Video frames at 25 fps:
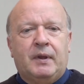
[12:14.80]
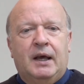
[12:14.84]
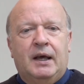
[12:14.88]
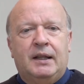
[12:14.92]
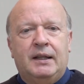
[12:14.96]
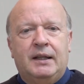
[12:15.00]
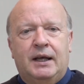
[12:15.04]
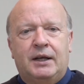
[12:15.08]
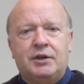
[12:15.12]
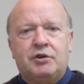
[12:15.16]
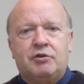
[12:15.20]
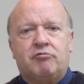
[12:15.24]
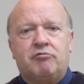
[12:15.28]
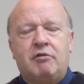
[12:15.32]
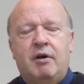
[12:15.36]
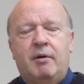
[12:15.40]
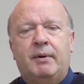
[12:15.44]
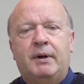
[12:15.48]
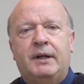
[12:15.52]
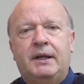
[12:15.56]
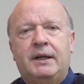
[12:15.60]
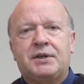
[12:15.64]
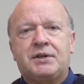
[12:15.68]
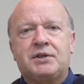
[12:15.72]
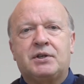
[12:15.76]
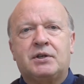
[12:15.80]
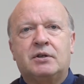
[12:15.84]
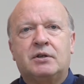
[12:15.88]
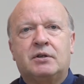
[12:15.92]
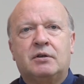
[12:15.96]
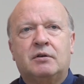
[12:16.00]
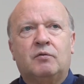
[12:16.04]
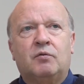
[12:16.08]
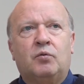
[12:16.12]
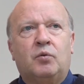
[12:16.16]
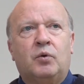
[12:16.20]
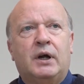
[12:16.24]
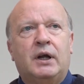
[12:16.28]
And that's reminiscent
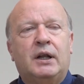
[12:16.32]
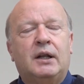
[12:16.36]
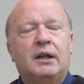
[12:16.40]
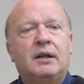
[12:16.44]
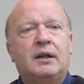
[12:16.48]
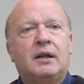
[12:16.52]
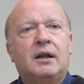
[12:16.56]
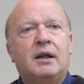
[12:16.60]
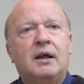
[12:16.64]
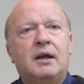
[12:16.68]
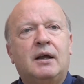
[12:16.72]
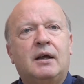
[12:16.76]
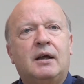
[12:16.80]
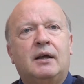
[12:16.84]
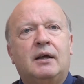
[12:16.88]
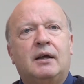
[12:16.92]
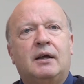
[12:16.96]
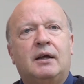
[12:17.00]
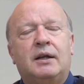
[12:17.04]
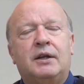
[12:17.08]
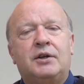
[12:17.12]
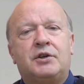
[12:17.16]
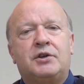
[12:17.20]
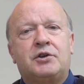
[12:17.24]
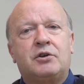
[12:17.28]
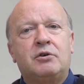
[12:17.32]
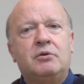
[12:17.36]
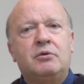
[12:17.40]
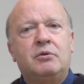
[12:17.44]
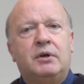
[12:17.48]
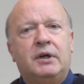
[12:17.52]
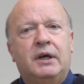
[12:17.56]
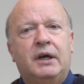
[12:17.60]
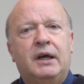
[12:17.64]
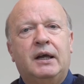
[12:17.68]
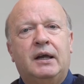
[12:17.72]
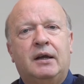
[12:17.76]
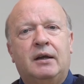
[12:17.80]
of when, in
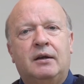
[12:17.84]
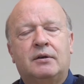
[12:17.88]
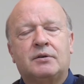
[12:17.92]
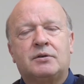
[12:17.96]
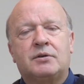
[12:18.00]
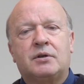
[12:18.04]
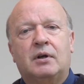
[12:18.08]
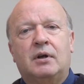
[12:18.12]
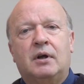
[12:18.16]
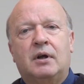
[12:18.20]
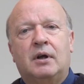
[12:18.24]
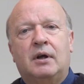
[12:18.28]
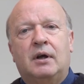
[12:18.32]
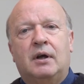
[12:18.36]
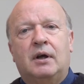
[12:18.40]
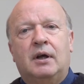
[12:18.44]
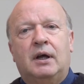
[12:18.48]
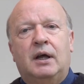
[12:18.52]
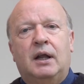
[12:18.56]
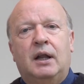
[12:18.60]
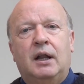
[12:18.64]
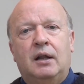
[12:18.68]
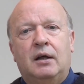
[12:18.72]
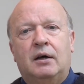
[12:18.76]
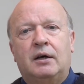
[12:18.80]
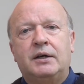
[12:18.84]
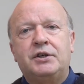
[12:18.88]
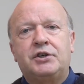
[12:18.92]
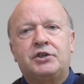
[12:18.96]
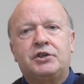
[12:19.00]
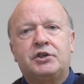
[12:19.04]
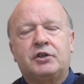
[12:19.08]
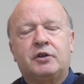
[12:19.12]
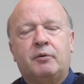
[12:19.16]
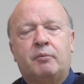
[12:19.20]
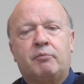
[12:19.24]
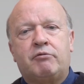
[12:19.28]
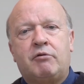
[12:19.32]
2 Kings,
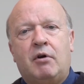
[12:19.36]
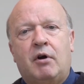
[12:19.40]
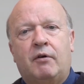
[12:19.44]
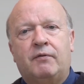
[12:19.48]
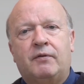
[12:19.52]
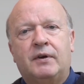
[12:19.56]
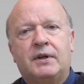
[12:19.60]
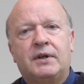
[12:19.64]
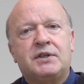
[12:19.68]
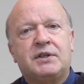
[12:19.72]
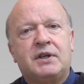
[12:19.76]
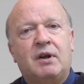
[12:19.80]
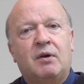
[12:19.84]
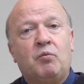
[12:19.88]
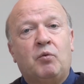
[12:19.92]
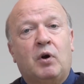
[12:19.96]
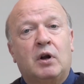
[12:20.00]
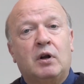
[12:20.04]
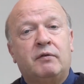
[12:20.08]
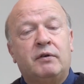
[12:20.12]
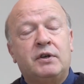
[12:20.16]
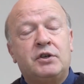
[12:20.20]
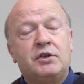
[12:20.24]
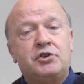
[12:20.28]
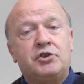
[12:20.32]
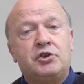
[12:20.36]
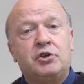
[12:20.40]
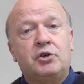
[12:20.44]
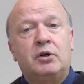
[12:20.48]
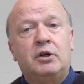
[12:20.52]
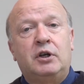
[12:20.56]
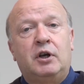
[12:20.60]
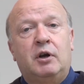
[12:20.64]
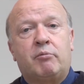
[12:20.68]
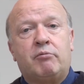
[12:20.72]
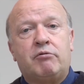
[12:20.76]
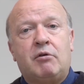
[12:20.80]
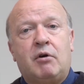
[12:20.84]
Elisha the prophet sent one of his
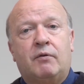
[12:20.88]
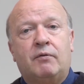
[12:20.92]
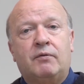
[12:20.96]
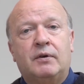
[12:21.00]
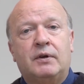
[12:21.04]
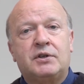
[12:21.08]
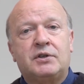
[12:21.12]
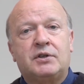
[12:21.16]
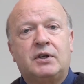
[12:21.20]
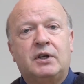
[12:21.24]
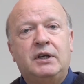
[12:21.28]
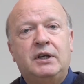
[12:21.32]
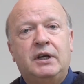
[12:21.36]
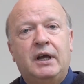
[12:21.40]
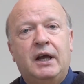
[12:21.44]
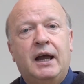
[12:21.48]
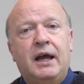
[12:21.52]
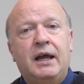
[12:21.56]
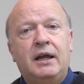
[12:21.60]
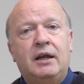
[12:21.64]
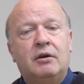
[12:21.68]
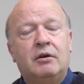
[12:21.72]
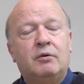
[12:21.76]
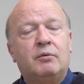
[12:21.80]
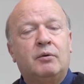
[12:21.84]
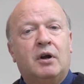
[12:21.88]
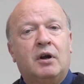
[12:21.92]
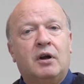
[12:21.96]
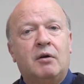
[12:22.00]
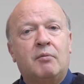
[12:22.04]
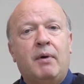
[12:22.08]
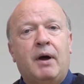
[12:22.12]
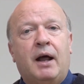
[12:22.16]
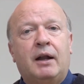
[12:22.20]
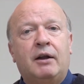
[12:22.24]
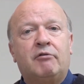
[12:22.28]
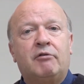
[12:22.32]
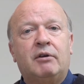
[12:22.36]
junior prophets to Jehu, a
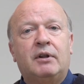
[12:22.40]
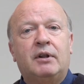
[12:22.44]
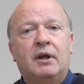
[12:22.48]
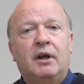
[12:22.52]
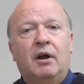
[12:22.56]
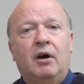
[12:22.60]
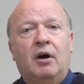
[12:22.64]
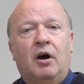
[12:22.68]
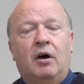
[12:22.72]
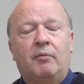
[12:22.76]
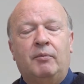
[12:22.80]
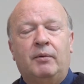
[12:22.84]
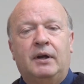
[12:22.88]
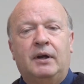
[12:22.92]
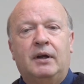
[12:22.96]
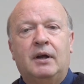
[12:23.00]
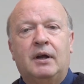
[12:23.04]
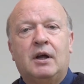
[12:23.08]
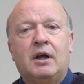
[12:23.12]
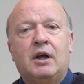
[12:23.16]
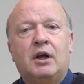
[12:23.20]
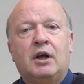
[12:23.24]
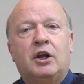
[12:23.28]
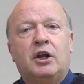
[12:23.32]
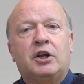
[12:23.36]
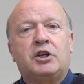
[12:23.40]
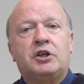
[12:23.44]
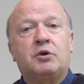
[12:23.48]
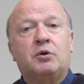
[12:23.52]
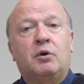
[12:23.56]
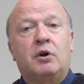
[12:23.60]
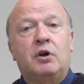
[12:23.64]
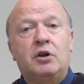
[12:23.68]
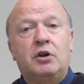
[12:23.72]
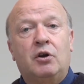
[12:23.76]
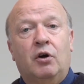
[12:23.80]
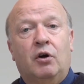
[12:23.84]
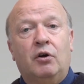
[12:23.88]
commander in the army,
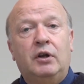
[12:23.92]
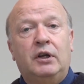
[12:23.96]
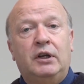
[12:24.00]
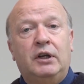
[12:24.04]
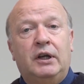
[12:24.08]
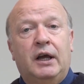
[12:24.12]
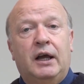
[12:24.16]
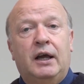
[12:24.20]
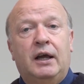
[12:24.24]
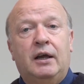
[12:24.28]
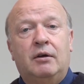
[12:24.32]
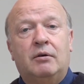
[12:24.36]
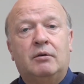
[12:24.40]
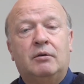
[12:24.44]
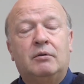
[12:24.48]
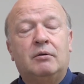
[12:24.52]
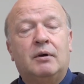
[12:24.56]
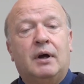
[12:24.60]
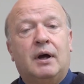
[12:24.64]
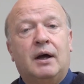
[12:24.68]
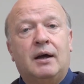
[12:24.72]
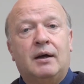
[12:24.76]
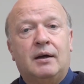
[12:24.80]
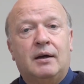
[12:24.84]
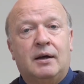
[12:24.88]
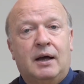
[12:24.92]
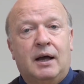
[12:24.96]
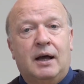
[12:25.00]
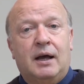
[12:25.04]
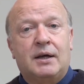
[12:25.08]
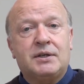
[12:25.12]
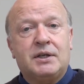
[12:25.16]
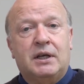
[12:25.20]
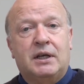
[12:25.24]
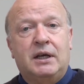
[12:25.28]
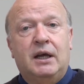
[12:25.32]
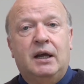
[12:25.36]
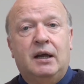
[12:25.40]
to anoint Jehu
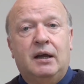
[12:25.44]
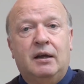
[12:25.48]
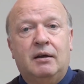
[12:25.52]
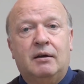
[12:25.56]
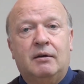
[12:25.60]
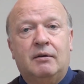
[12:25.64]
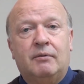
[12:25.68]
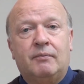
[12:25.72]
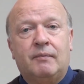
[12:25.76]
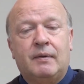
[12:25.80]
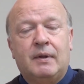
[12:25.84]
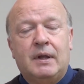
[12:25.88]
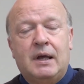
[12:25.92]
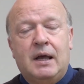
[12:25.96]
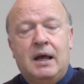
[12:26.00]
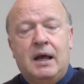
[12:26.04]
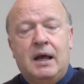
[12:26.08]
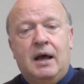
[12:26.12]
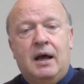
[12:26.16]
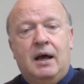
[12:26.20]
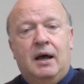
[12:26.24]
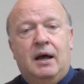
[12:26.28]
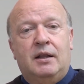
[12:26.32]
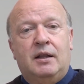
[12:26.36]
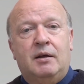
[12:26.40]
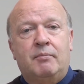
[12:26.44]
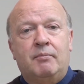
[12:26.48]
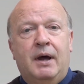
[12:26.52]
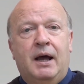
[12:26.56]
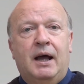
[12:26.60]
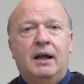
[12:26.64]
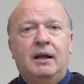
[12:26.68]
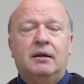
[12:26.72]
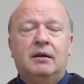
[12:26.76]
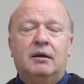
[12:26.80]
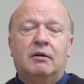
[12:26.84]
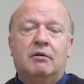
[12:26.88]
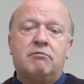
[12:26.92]
as king. And the
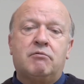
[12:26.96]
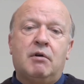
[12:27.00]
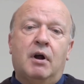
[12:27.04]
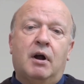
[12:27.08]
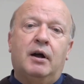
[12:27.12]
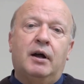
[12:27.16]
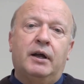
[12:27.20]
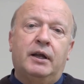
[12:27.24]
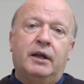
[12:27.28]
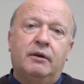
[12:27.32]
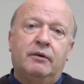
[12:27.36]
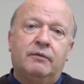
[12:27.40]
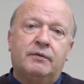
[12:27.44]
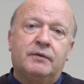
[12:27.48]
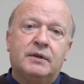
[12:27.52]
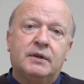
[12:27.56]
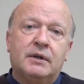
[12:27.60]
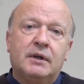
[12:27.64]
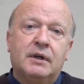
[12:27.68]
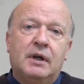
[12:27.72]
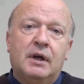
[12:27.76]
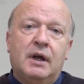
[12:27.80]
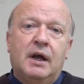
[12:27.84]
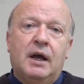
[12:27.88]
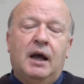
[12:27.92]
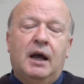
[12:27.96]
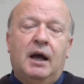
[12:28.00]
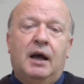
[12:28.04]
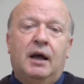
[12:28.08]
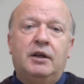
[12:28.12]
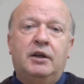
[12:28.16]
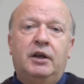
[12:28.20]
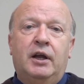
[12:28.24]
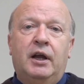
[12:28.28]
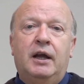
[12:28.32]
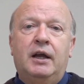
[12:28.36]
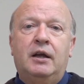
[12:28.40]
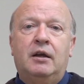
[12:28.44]
man arrived,
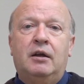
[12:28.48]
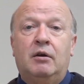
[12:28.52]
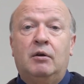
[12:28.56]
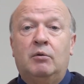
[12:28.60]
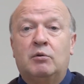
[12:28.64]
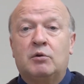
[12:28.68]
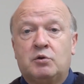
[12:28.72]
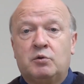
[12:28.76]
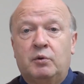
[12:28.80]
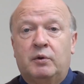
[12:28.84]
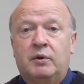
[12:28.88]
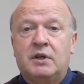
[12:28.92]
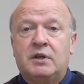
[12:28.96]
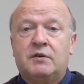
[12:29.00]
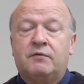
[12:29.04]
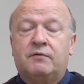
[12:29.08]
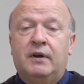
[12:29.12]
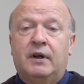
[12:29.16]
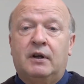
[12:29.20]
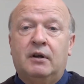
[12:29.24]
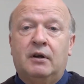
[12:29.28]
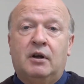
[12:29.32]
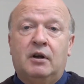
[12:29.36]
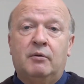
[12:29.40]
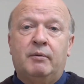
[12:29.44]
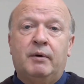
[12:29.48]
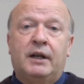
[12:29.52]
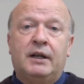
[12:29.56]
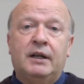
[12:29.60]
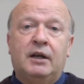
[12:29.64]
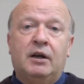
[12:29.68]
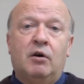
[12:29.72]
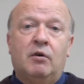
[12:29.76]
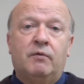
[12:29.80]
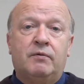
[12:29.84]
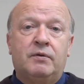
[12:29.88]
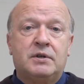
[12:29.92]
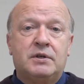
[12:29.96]
and Jehu was with his fellow
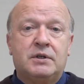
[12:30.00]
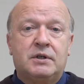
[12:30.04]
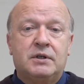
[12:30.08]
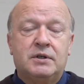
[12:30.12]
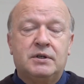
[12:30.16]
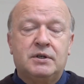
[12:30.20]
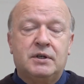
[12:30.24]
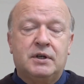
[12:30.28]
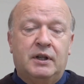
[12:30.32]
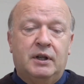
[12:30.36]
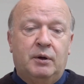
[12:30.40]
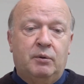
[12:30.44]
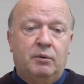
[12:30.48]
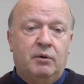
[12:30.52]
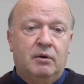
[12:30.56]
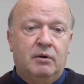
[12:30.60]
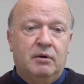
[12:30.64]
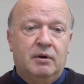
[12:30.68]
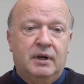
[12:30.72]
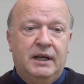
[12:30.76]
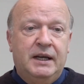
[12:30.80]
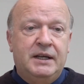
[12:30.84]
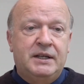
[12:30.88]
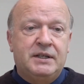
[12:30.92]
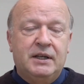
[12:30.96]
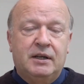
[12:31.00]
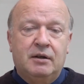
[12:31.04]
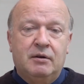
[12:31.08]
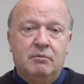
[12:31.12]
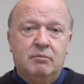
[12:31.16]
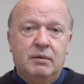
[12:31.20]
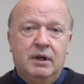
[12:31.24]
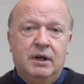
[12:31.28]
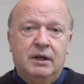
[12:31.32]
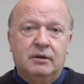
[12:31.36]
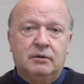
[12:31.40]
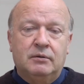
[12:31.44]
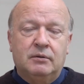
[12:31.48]
commanding officers, and they were eating a
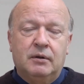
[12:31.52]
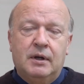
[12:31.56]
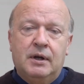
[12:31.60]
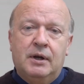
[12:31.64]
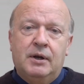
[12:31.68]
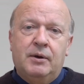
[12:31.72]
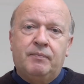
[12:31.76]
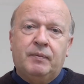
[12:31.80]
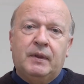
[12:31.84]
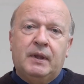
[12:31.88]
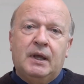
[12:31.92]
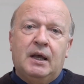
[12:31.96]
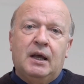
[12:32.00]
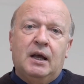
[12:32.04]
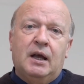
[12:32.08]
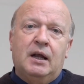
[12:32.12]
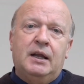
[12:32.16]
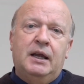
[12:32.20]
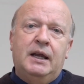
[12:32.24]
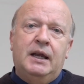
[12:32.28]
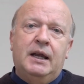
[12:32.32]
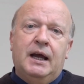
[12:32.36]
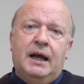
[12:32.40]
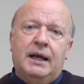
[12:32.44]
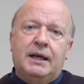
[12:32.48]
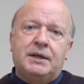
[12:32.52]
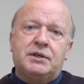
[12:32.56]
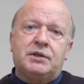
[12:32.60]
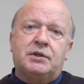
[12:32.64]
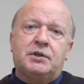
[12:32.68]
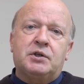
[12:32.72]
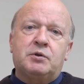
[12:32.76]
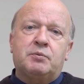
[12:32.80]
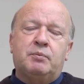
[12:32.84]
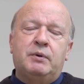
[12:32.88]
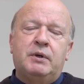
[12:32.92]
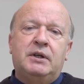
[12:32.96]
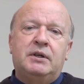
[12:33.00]
meal. And he asked
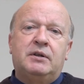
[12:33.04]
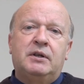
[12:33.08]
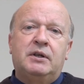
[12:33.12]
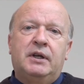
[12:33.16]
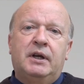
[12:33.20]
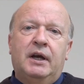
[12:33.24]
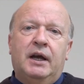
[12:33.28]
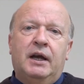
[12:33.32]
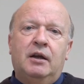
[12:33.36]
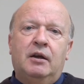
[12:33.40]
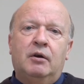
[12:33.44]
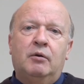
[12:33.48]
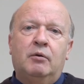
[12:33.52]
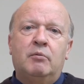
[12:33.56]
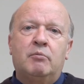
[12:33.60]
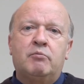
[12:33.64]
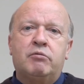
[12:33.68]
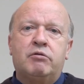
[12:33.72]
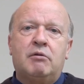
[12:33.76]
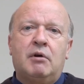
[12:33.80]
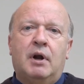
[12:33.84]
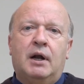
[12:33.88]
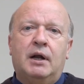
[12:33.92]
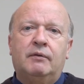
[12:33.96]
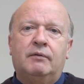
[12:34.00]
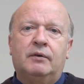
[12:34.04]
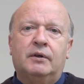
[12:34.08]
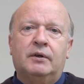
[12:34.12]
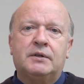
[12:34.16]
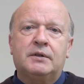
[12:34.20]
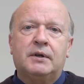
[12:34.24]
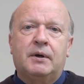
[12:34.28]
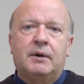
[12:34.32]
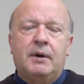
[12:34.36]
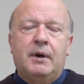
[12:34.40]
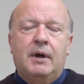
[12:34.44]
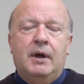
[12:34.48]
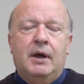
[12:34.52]
to speak to Jehu in
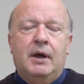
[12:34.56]
private.